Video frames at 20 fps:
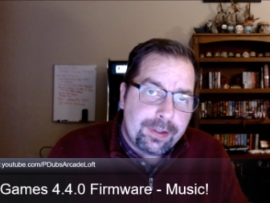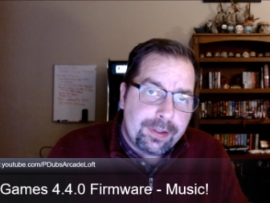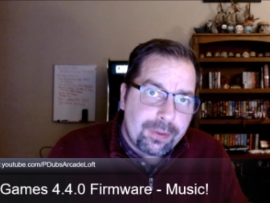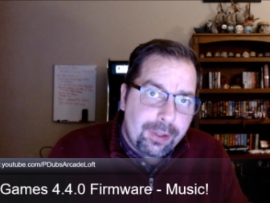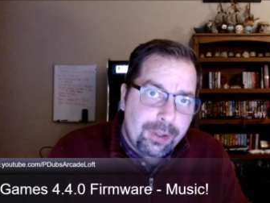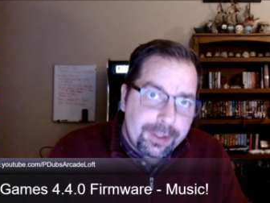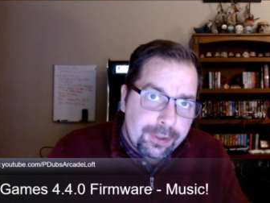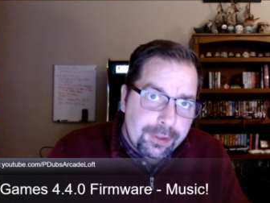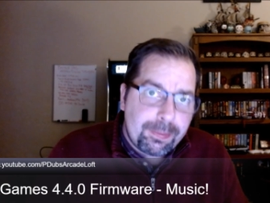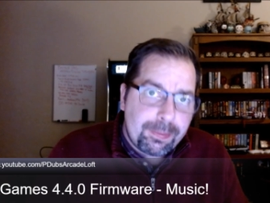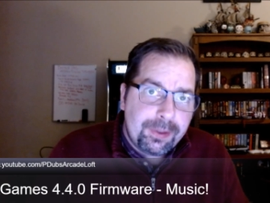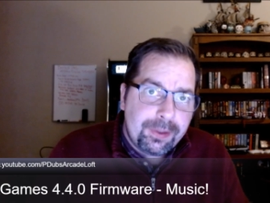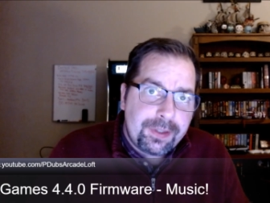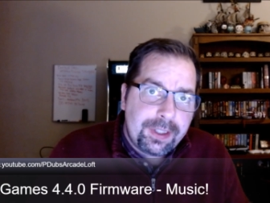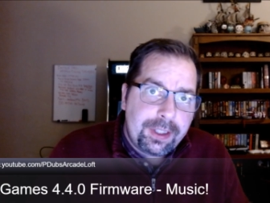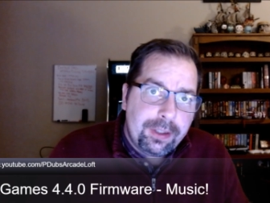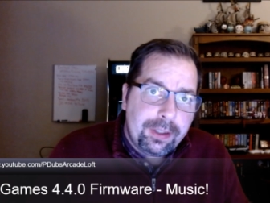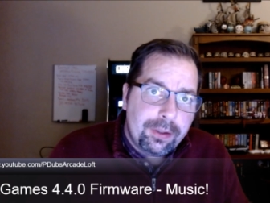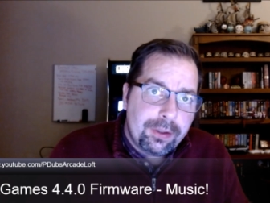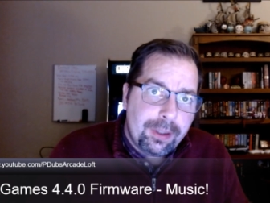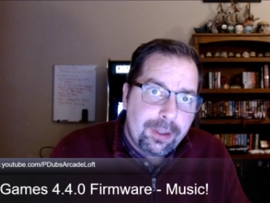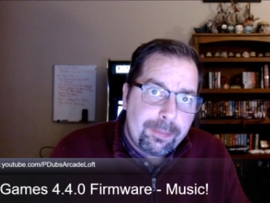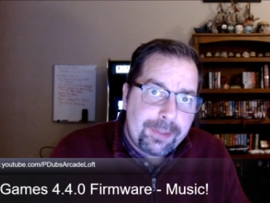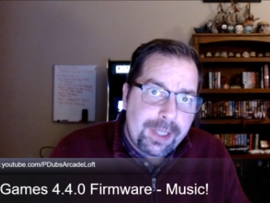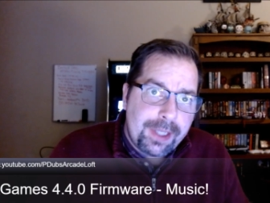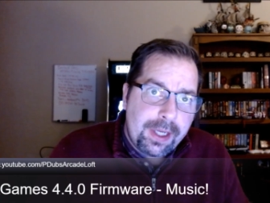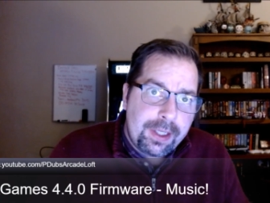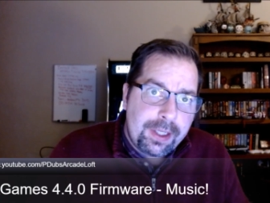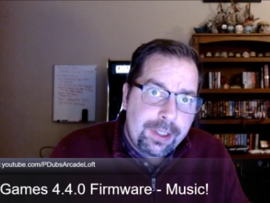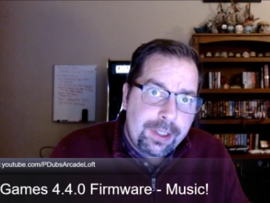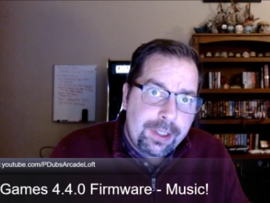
So on this particular update, you